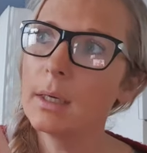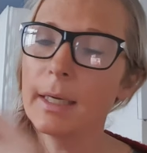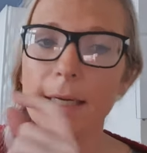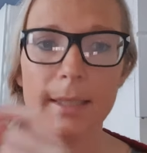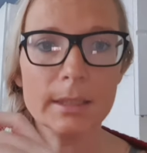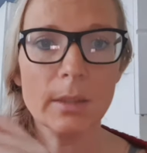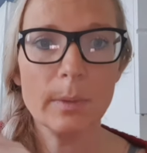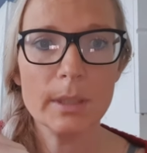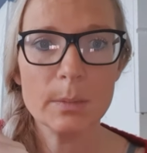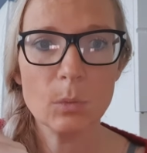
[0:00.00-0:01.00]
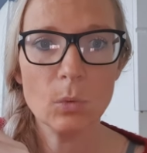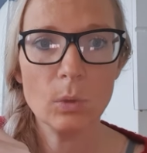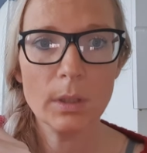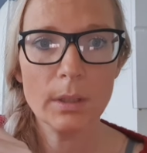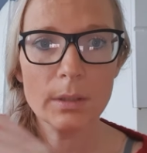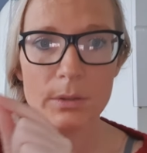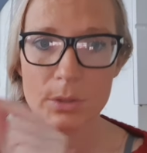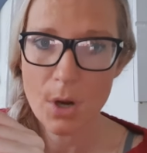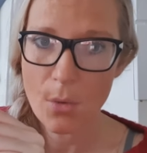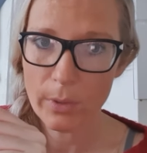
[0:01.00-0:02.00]
it is going to be a smaller
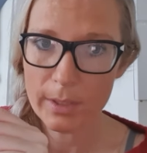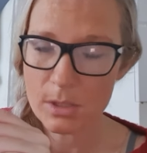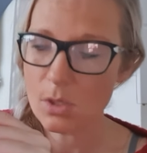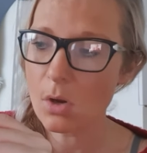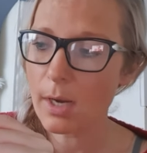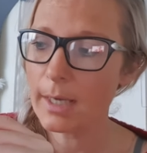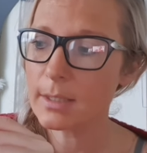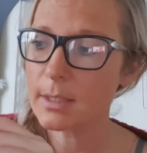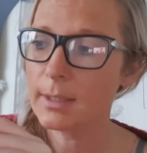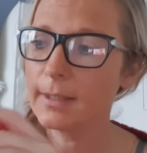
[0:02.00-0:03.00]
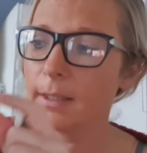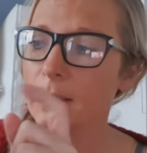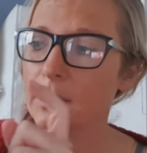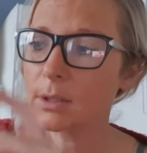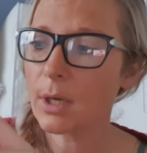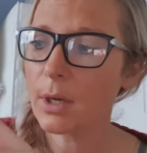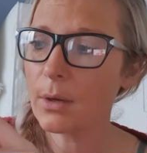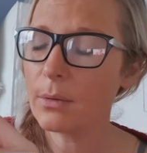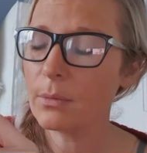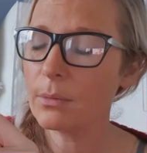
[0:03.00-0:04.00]
doll inside.
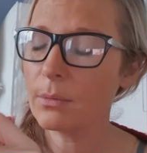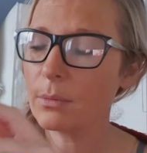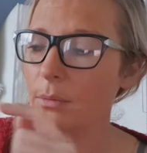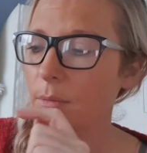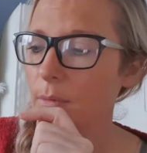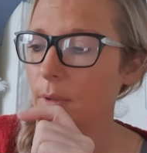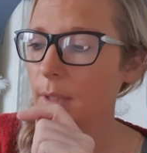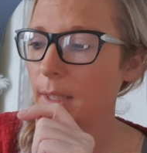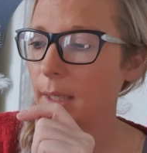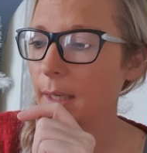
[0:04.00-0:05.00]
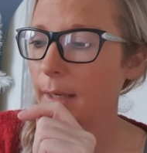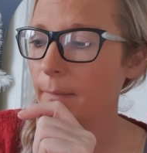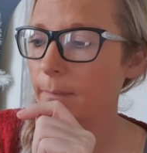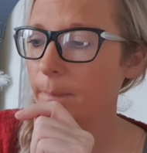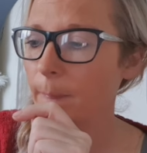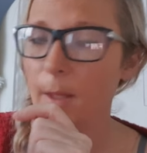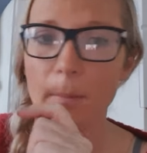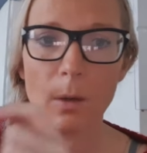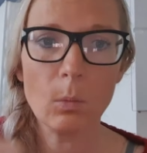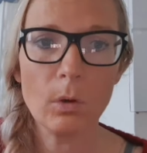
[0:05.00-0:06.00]
So yeah, no
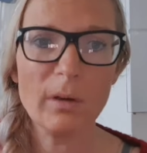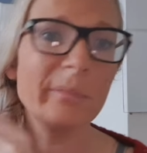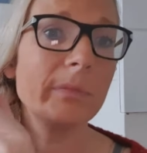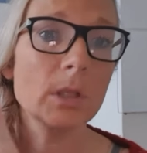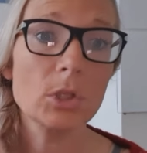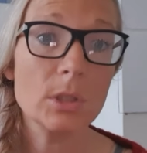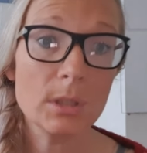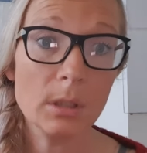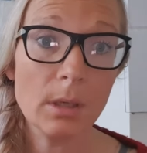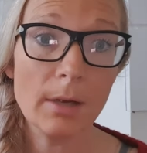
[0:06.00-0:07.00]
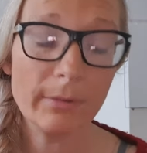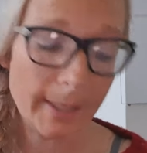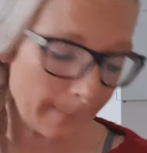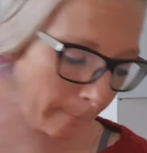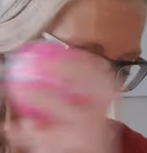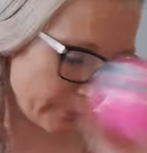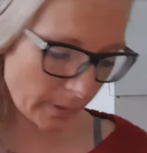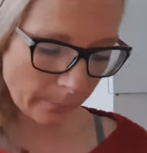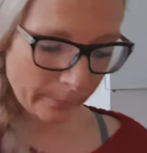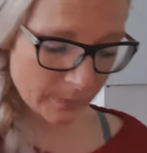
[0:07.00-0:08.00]
matter what, she's going to love it.
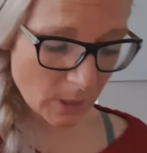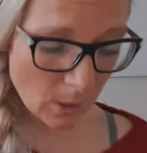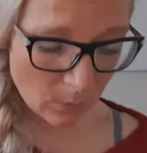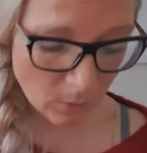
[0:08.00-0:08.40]
So